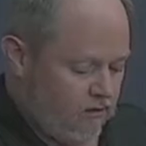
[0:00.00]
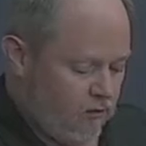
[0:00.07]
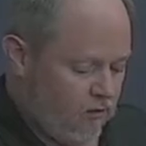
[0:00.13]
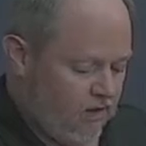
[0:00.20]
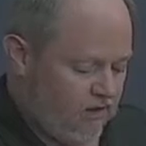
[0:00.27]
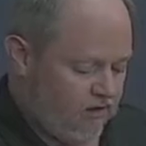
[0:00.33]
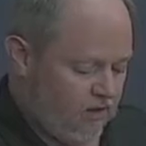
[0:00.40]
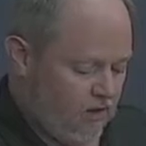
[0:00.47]
To
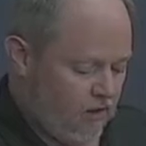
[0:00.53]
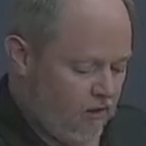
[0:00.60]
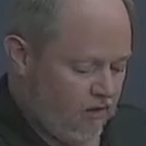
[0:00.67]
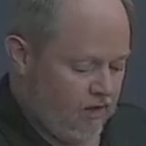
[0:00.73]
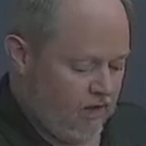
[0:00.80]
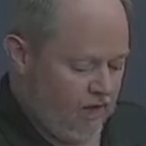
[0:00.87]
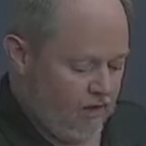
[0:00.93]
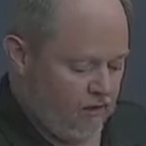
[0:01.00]
retell
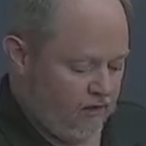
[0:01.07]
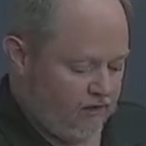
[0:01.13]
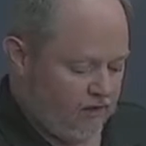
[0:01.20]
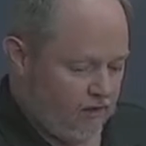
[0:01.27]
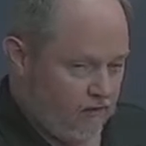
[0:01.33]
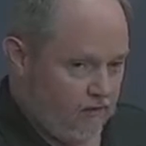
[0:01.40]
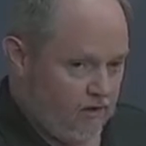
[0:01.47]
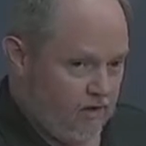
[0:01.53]
the
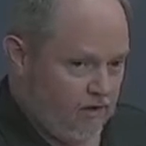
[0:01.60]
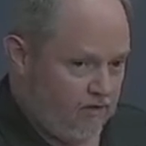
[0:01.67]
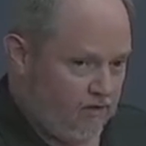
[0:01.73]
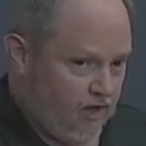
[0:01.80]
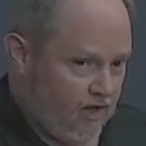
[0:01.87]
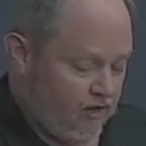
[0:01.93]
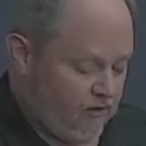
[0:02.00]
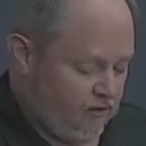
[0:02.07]
narrative
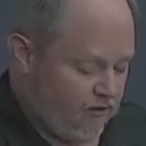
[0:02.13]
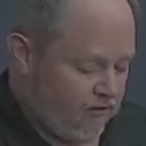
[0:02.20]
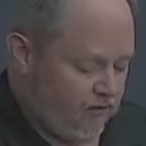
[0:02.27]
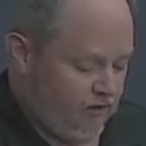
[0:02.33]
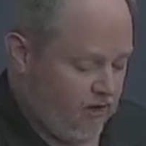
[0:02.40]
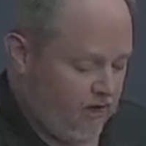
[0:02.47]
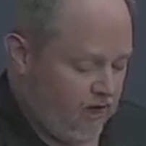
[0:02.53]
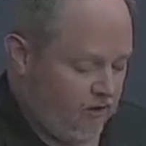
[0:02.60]

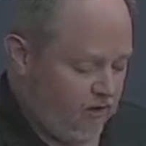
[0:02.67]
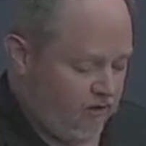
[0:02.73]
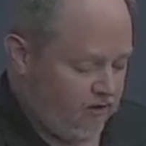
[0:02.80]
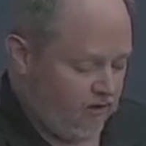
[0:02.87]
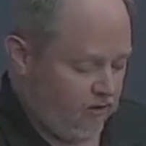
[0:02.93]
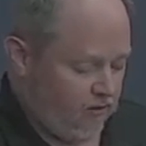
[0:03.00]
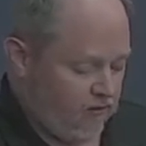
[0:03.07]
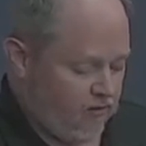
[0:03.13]
changes the
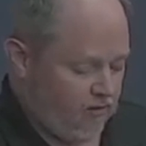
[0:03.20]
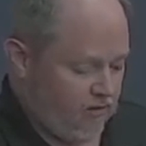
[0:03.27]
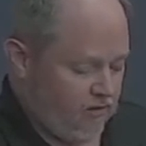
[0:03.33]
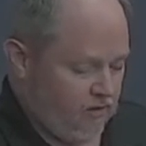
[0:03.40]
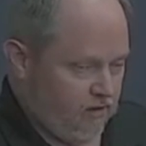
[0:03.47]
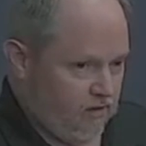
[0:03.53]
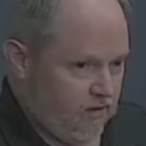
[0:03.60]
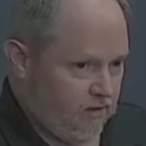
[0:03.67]
narrative,
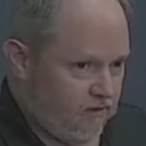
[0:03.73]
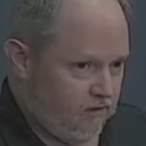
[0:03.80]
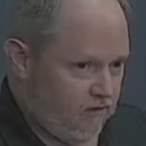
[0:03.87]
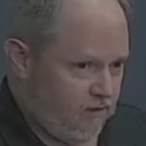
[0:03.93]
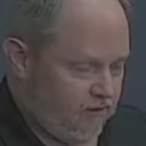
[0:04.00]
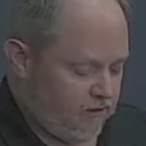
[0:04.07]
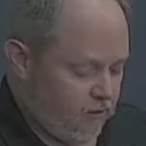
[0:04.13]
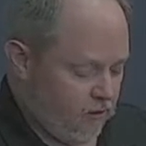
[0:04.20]

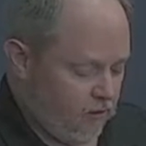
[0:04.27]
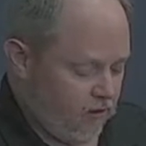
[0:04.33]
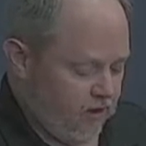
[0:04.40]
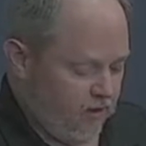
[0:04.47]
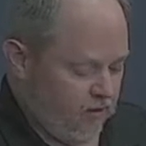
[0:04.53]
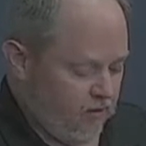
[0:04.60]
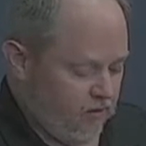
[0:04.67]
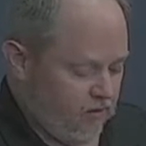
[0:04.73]
is the
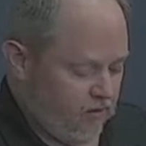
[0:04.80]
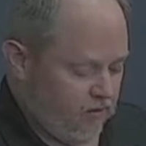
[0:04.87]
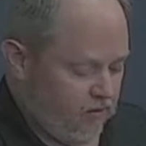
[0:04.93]
story.